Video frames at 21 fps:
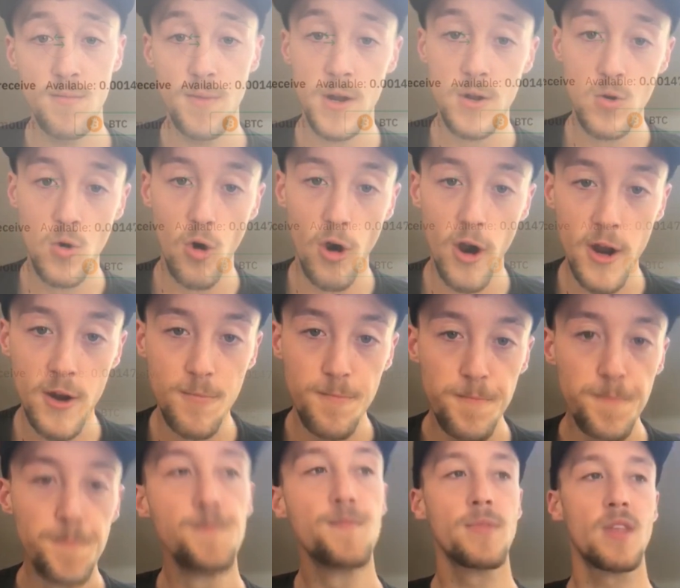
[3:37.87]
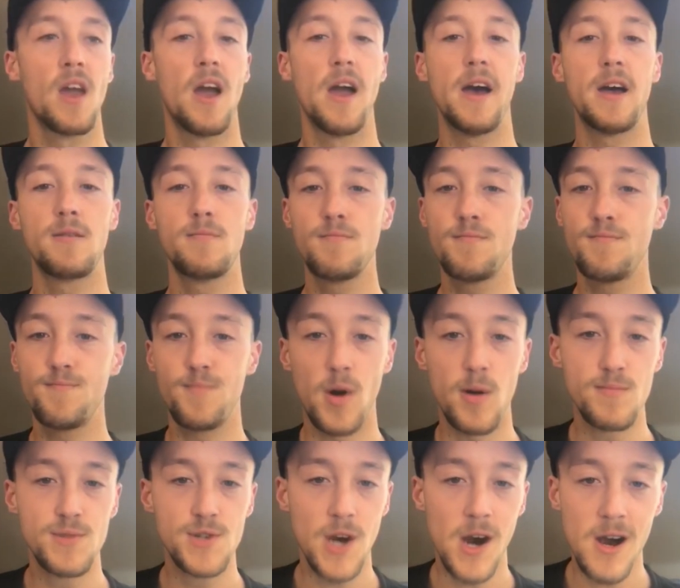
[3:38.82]
Bitcoin, and
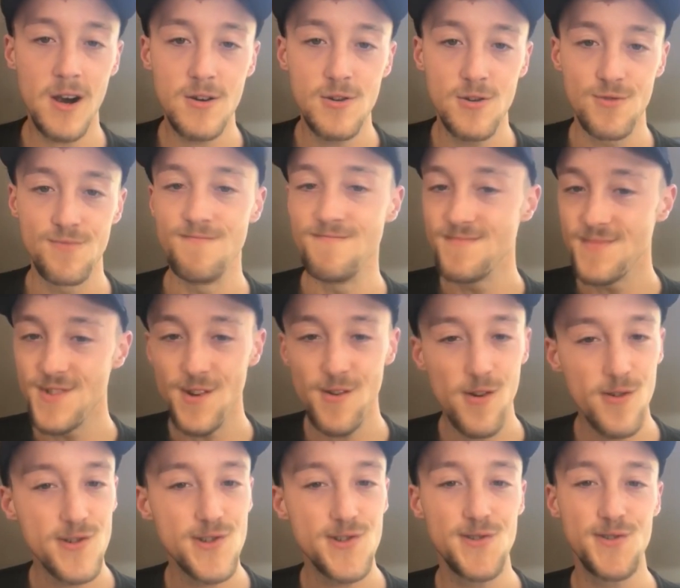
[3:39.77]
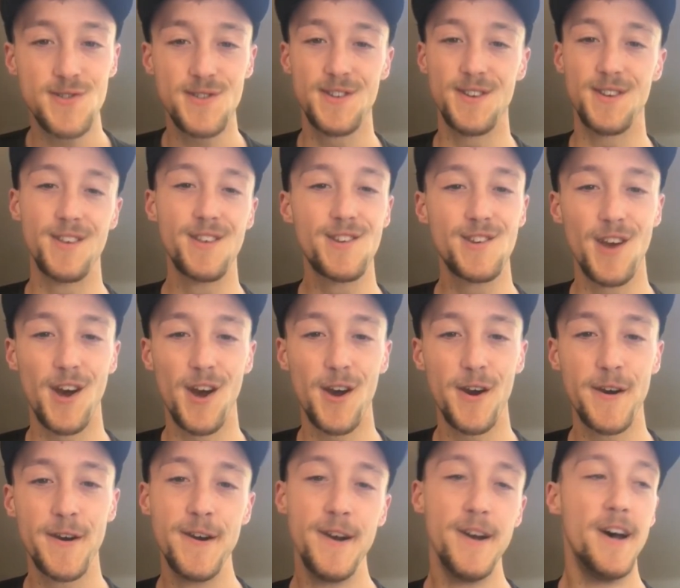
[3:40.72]
Bob's your uncle. You're all sorted.
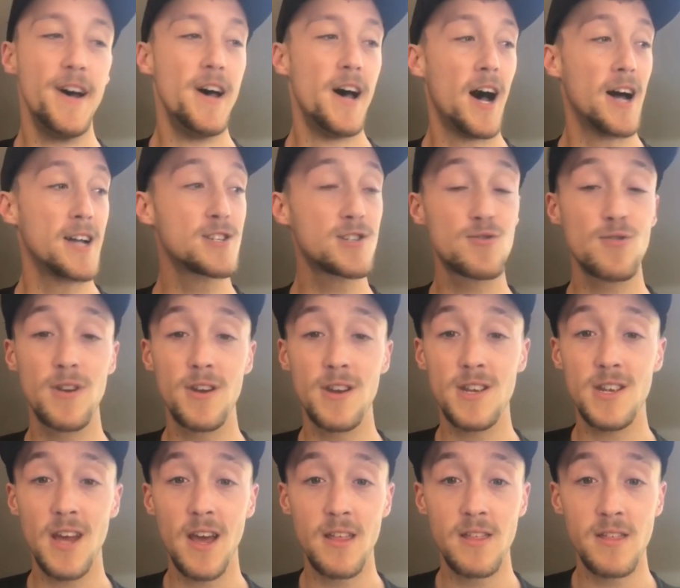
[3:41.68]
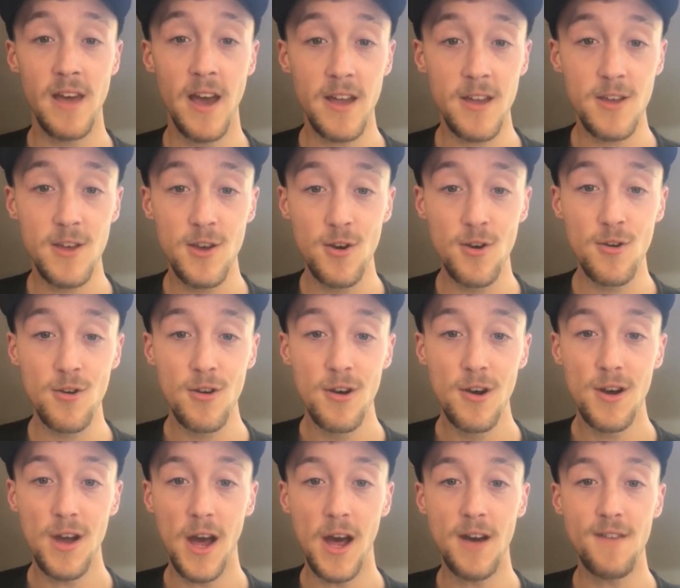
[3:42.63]
So I just want to say thank you
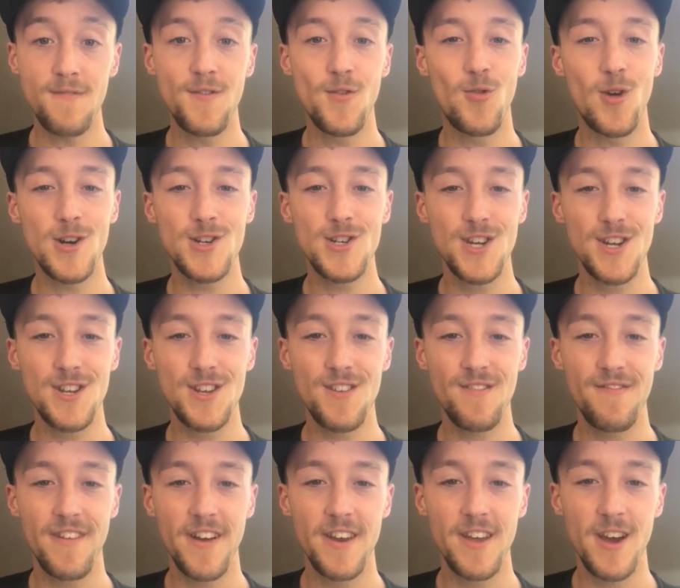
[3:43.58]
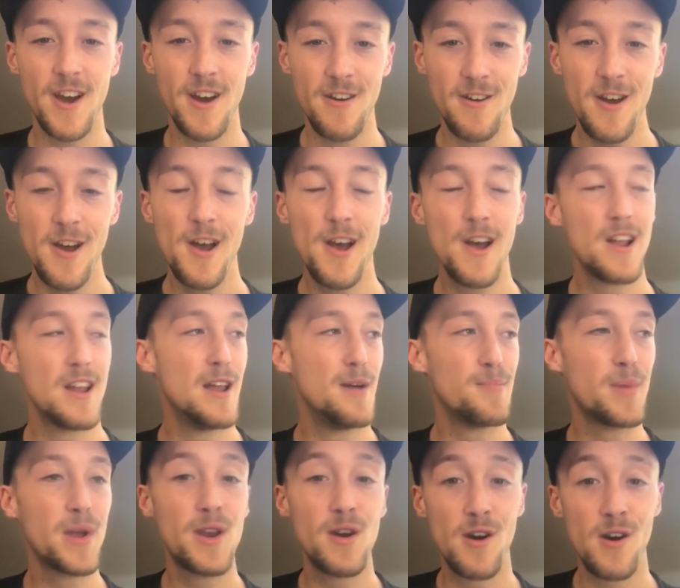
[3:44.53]
for watching this video. Let
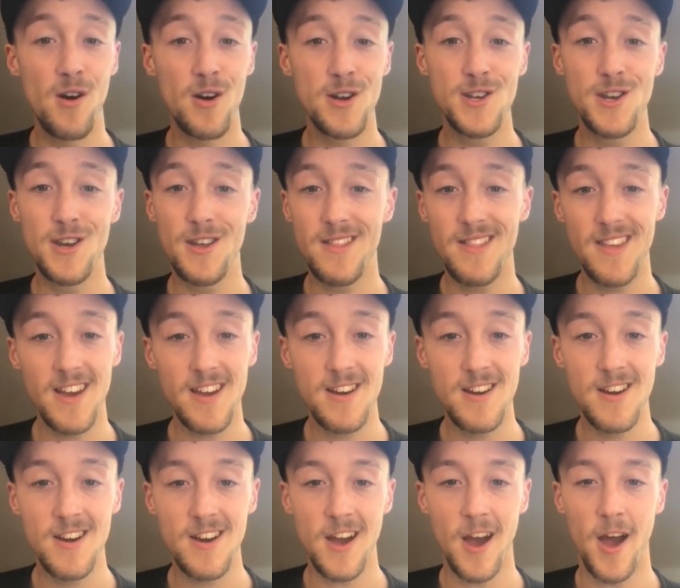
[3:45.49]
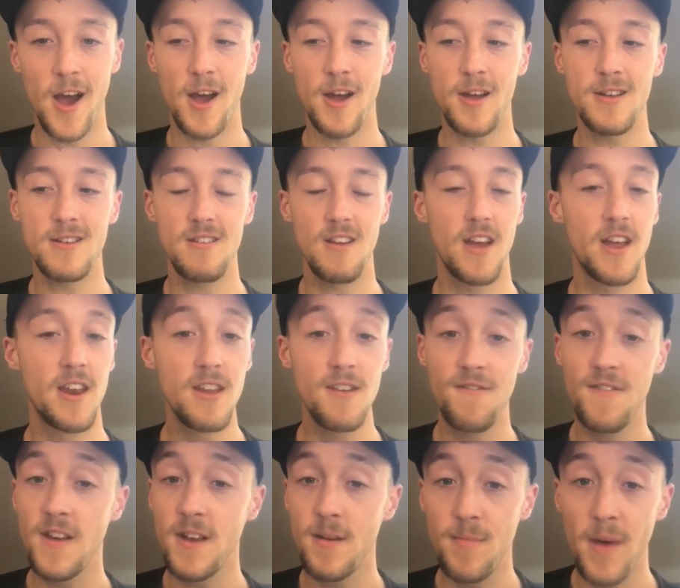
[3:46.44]
me know what you think. Any
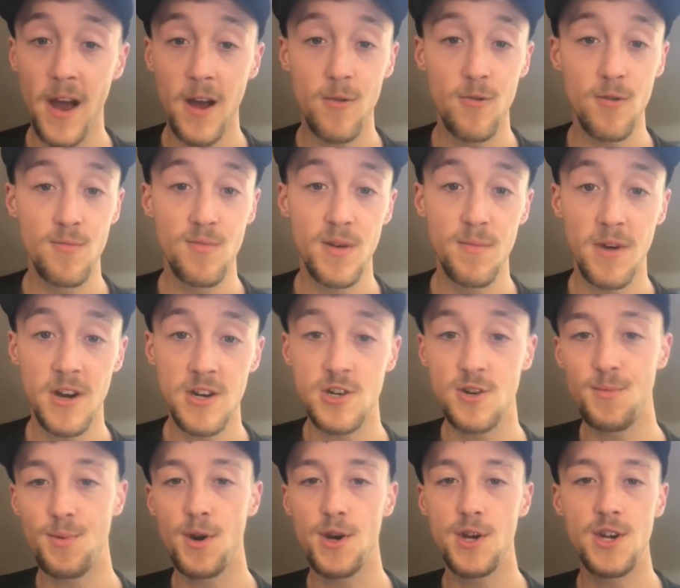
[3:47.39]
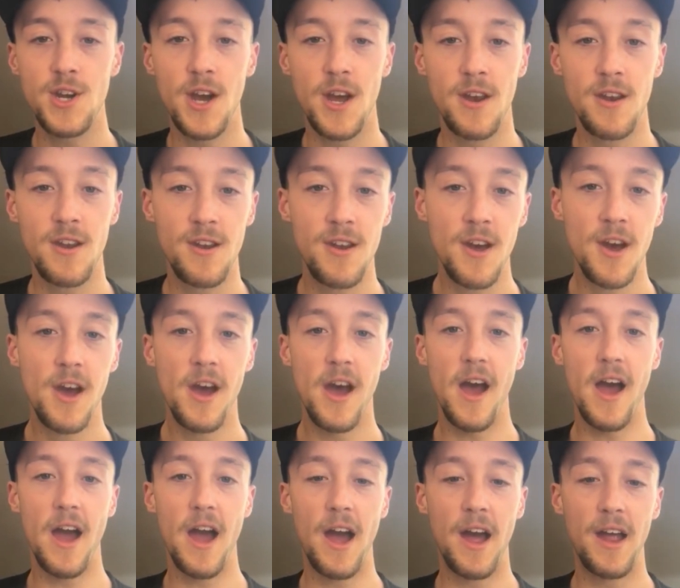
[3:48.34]
feedback would be much appreciated.
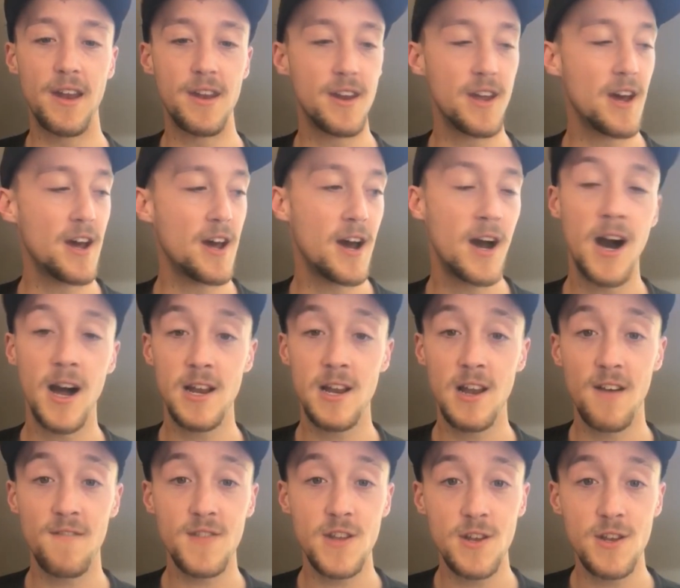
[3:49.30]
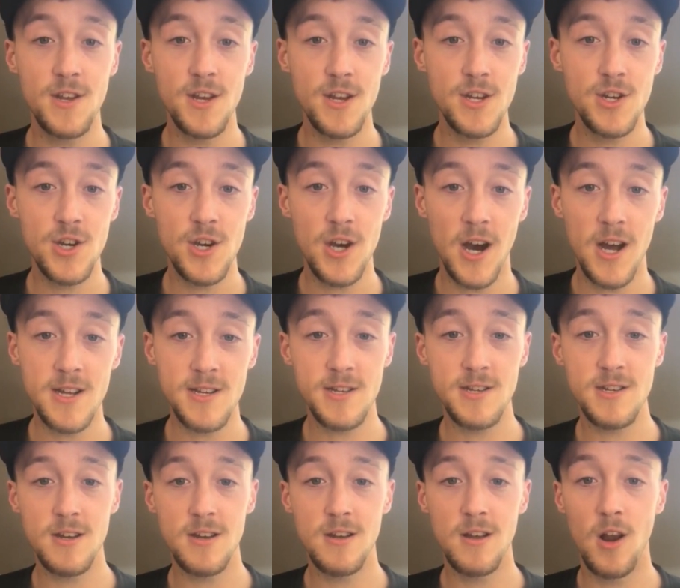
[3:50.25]
And I'd love to teach you
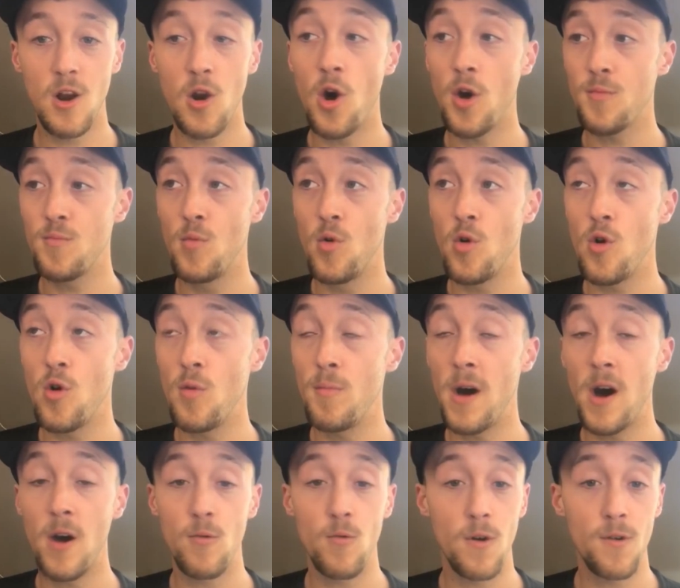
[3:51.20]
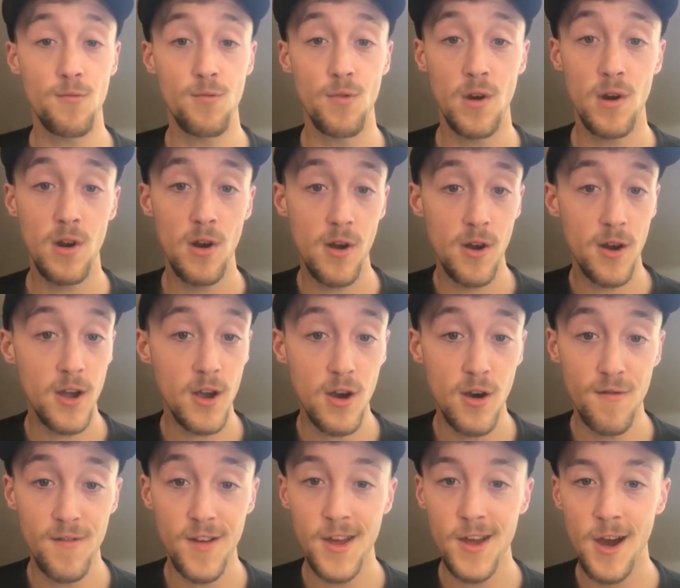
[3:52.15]
guys a lot more about what we're learning
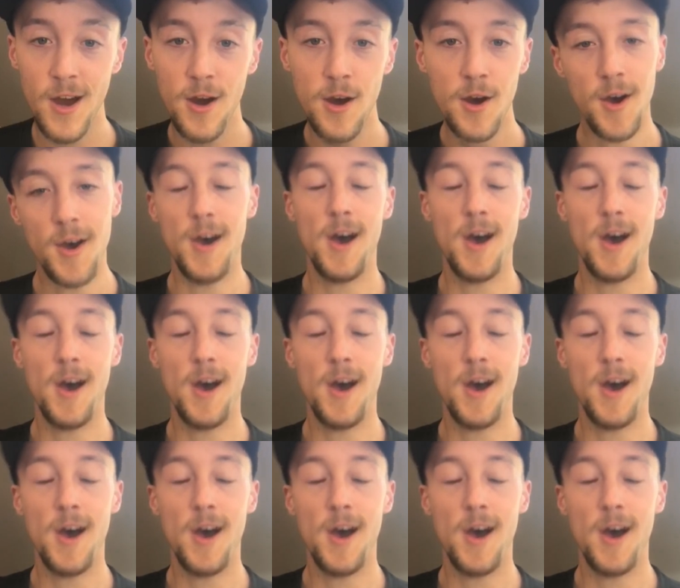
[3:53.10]
over here.